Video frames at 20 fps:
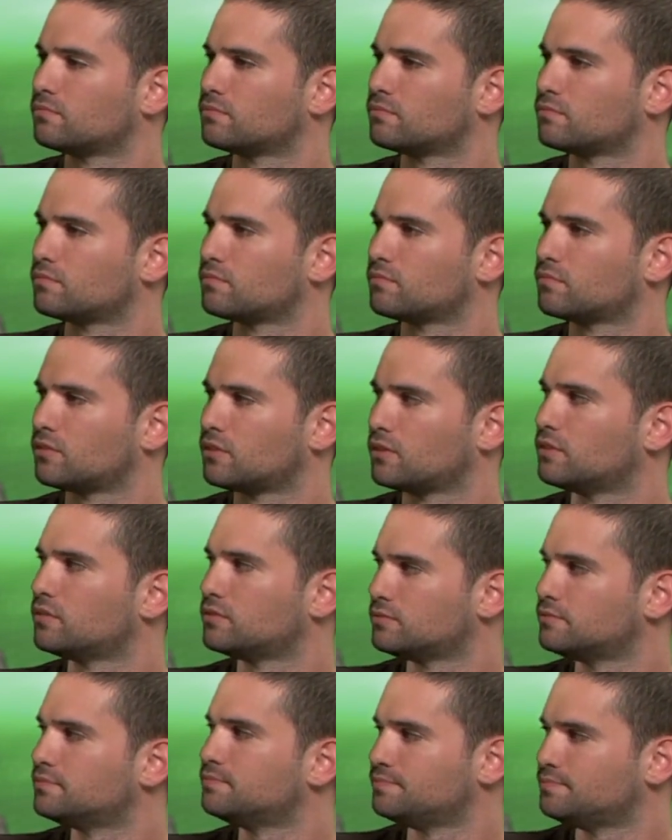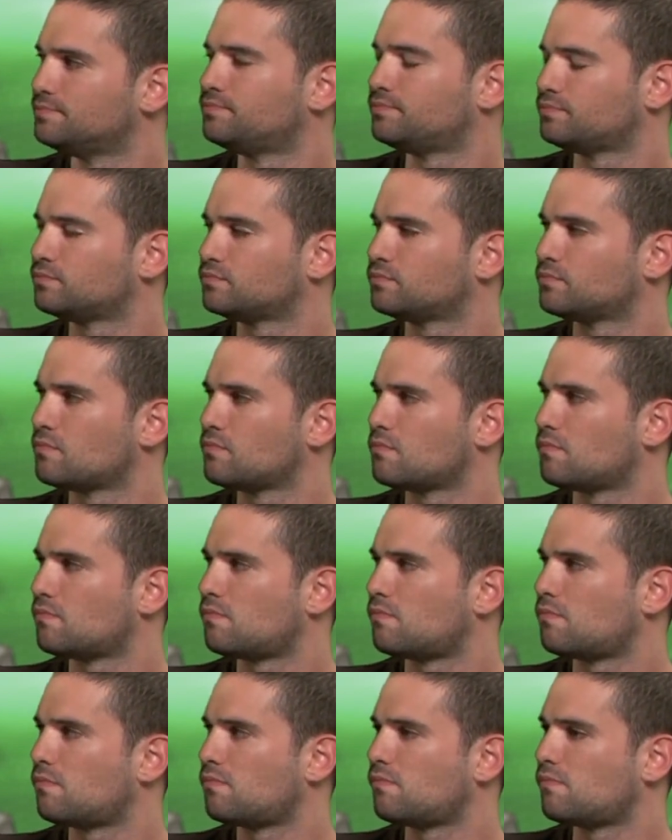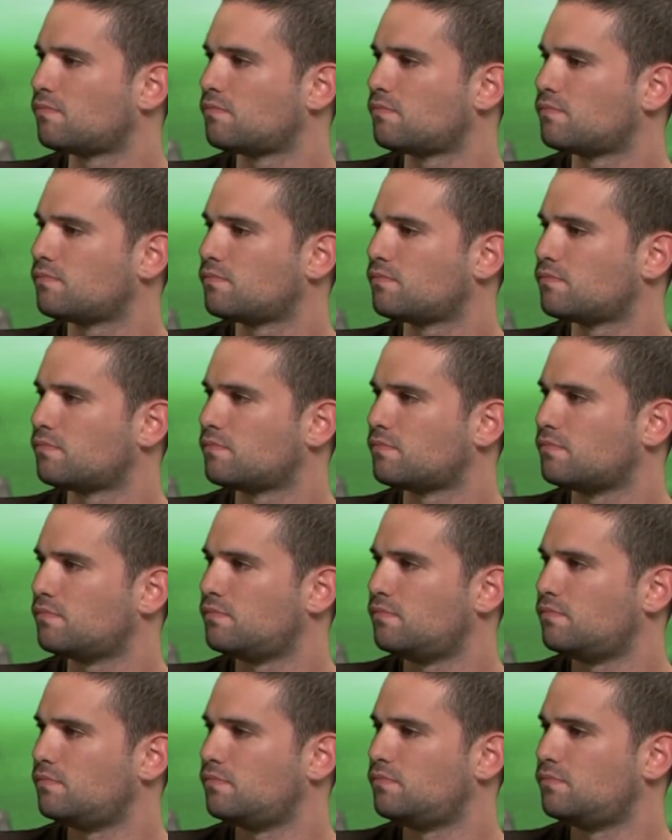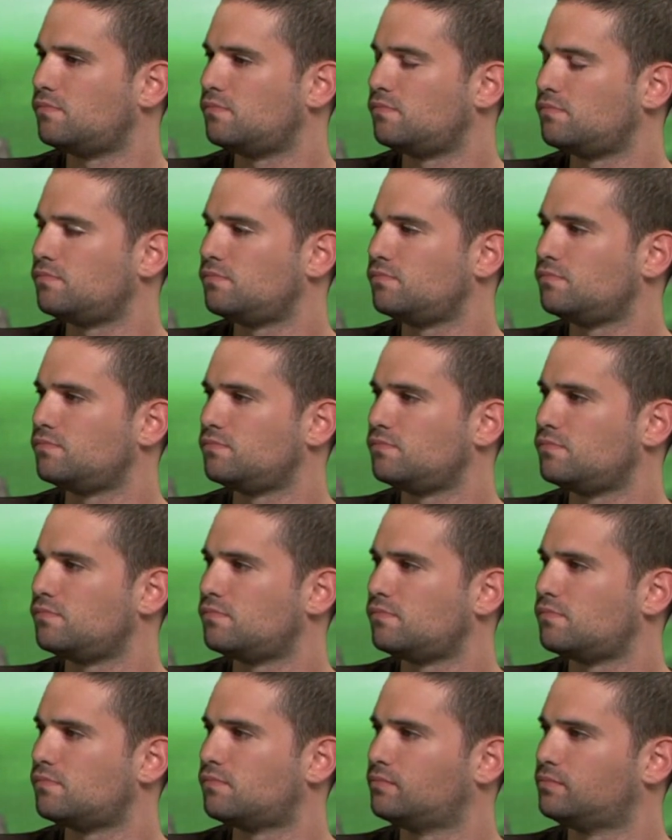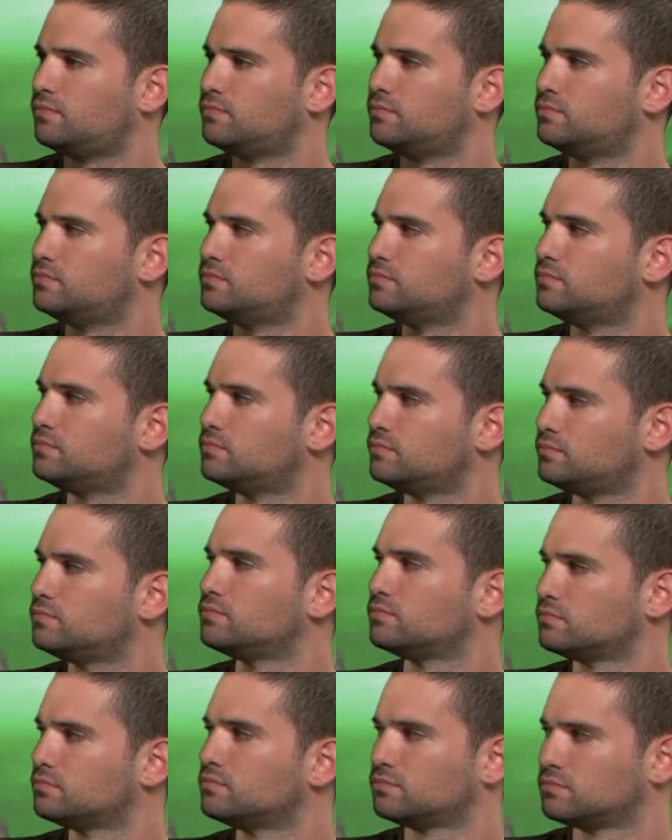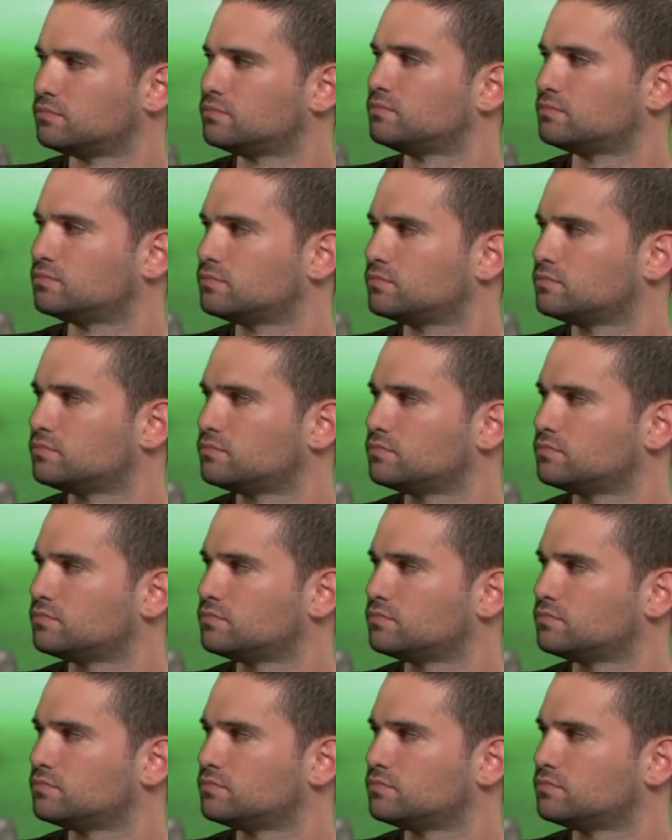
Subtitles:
(not speaking)